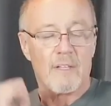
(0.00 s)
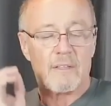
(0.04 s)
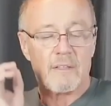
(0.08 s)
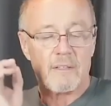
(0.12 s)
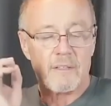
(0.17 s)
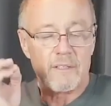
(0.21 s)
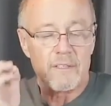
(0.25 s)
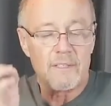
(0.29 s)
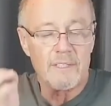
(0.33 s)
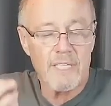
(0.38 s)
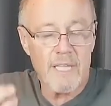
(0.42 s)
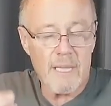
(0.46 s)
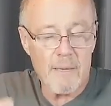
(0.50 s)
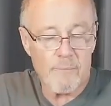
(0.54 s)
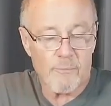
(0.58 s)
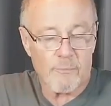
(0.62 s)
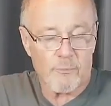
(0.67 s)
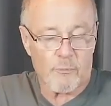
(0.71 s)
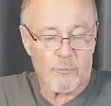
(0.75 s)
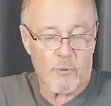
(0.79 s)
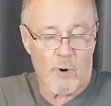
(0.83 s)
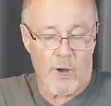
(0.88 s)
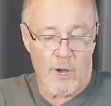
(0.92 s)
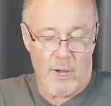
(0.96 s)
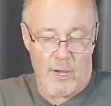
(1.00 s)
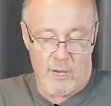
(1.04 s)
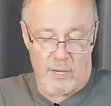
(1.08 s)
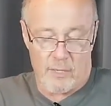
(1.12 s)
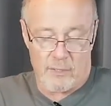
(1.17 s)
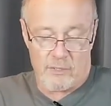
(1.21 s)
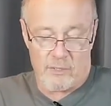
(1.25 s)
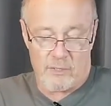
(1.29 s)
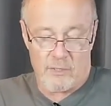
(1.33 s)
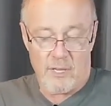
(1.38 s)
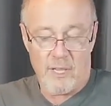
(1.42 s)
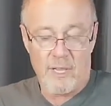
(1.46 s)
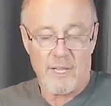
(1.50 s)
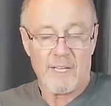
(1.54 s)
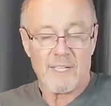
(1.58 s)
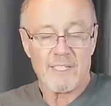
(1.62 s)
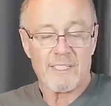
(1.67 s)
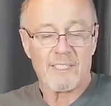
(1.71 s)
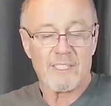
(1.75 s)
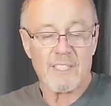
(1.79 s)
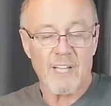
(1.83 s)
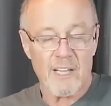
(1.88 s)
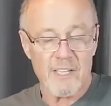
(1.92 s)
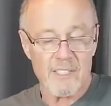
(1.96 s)
leapfrogs
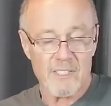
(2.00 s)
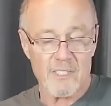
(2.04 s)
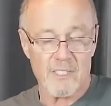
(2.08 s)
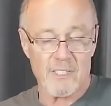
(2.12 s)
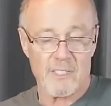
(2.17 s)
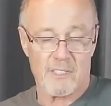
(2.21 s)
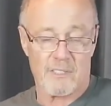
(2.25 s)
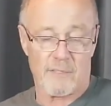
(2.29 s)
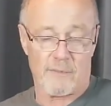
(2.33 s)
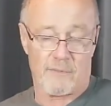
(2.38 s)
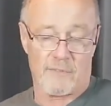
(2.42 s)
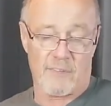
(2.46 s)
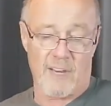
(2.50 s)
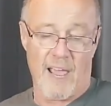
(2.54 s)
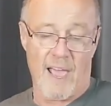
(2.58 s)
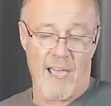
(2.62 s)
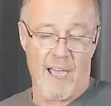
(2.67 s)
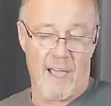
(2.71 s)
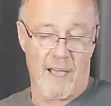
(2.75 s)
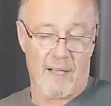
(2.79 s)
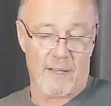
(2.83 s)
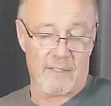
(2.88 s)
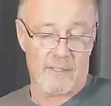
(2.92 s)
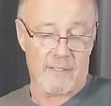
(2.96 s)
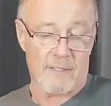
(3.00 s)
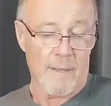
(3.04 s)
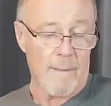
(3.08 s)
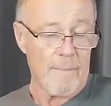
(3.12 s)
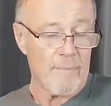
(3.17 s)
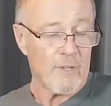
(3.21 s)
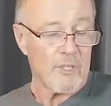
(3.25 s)
dozens of DACs